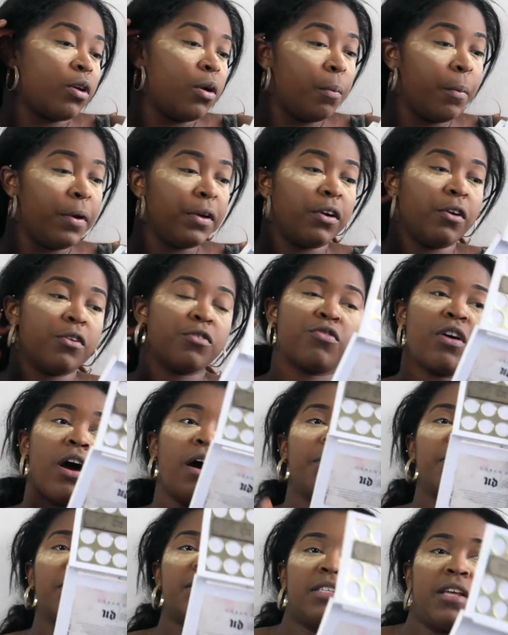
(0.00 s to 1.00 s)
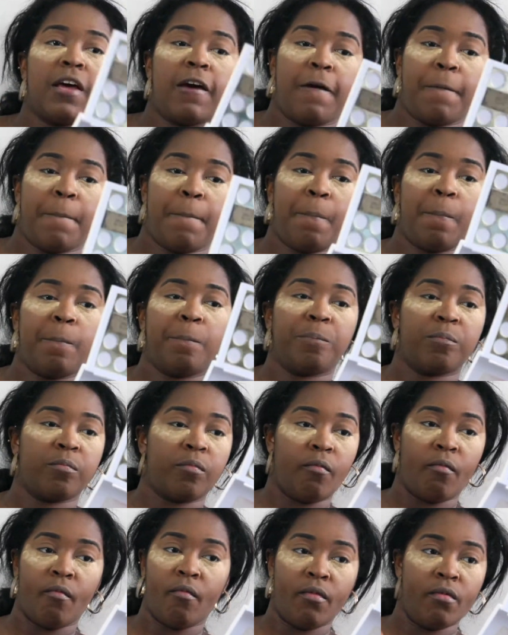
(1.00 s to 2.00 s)
when contour, I would say
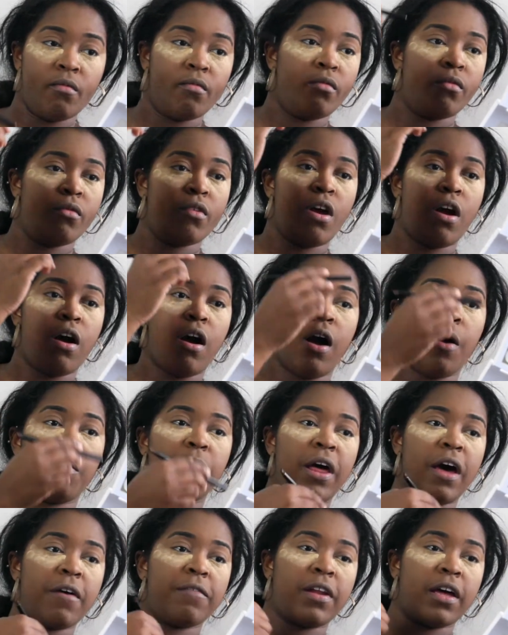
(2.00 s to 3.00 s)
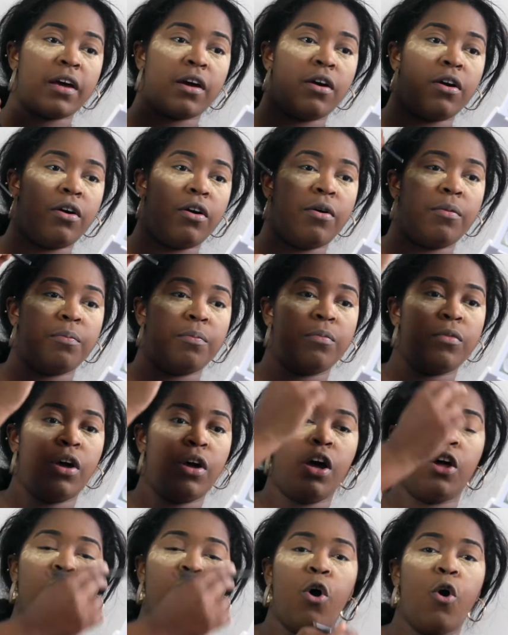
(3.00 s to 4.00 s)
I would have like
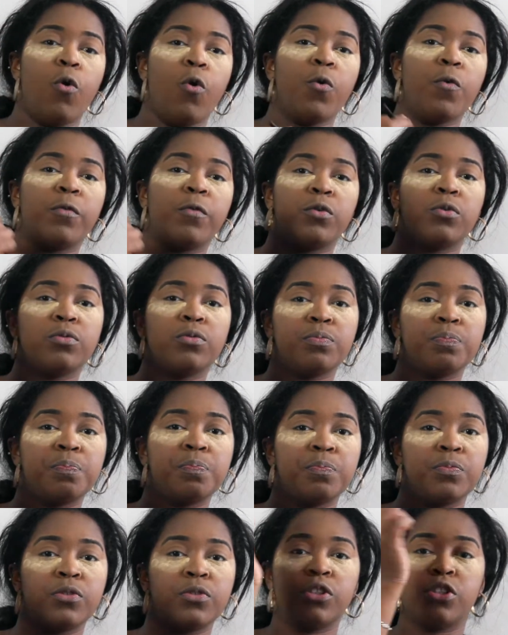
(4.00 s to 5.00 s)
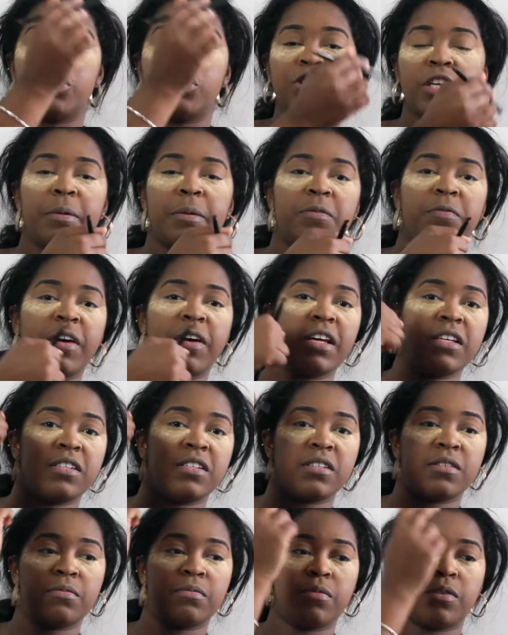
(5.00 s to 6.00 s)
an oval shaped
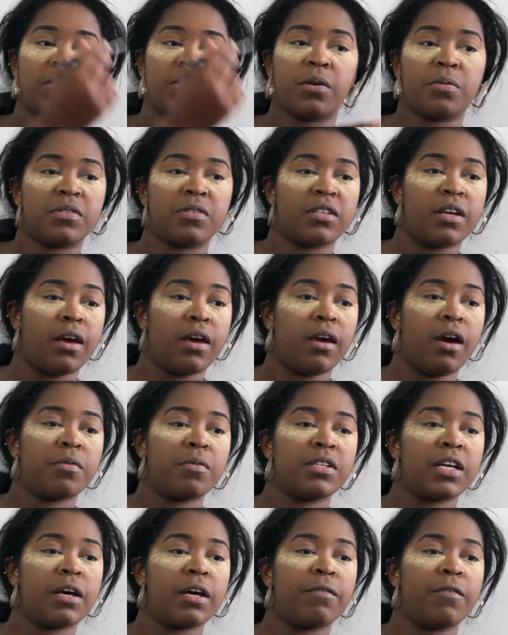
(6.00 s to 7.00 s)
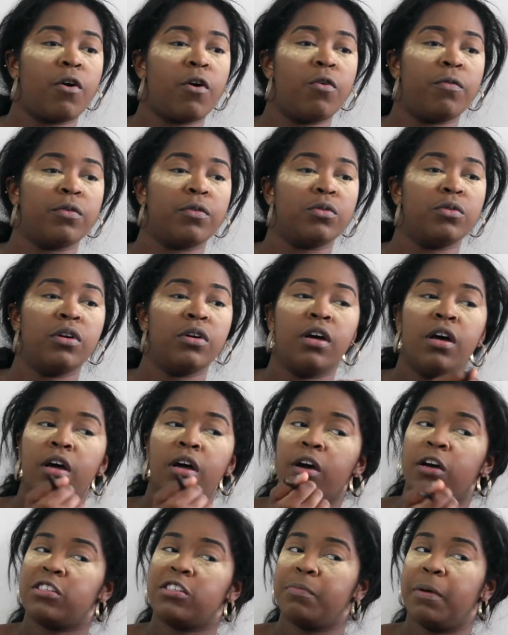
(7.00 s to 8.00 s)
face. I would say I have oval
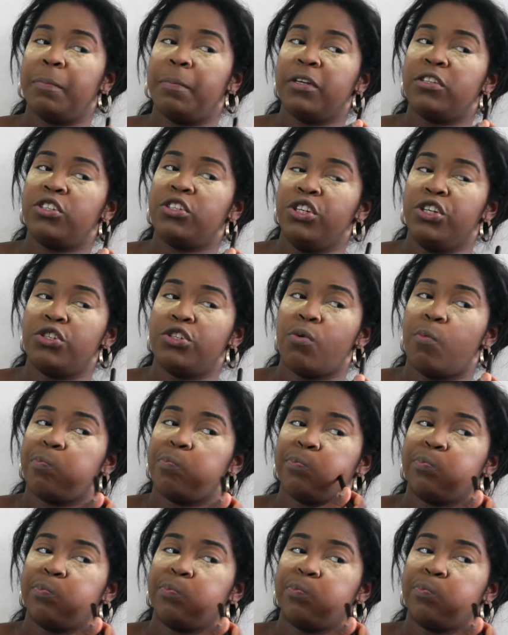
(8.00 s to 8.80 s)
because of my big cheeks.